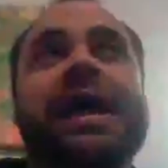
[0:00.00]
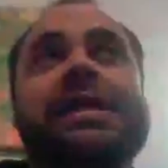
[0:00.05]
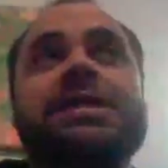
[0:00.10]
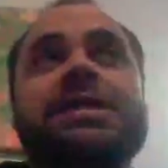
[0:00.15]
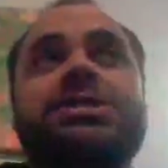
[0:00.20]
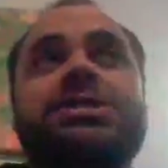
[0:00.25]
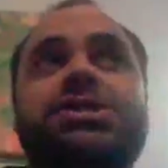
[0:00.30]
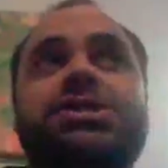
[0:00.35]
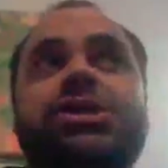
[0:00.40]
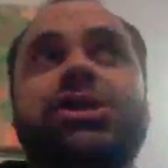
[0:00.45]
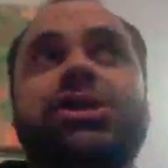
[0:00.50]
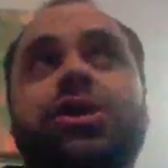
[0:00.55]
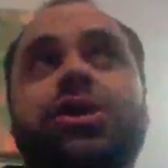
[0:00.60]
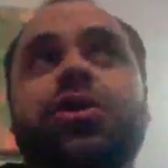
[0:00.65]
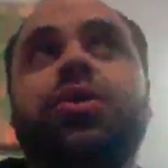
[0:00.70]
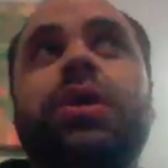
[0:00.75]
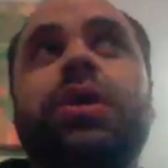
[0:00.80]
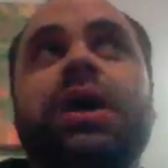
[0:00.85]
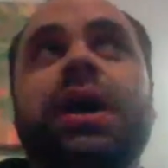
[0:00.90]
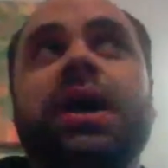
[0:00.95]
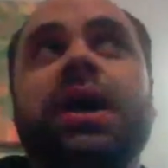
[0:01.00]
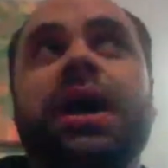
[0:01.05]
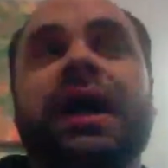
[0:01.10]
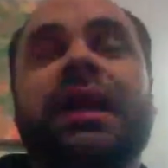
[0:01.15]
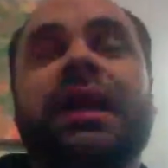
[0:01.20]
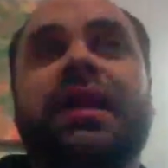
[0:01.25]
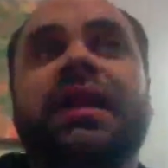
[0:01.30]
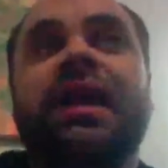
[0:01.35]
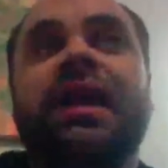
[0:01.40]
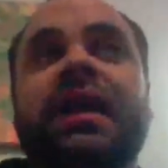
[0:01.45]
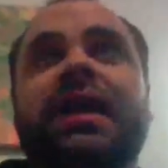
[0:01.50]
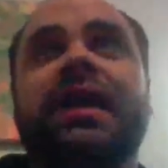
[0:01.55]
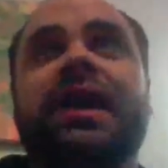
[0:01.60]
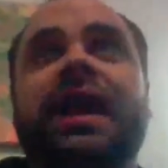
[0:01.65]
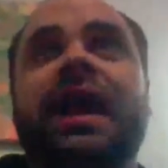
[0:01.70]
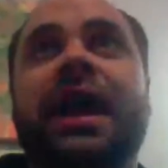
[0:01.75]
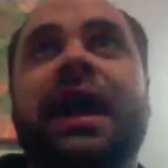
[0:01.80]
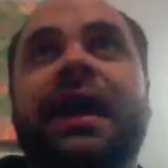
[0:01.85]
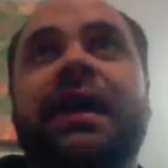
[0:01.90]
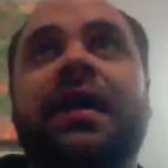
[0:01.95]
And 2, I
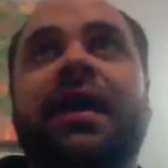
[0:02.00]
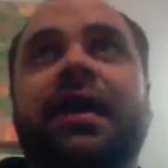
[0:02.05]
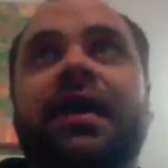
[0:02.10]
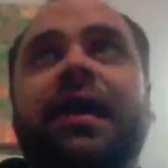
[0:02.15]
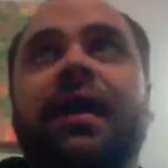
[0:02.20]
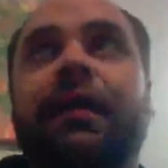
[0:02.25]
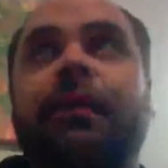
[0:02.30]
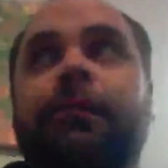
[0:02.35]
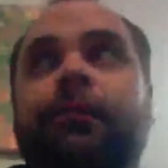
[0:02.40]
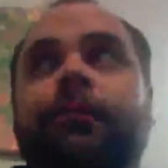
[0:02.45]
think that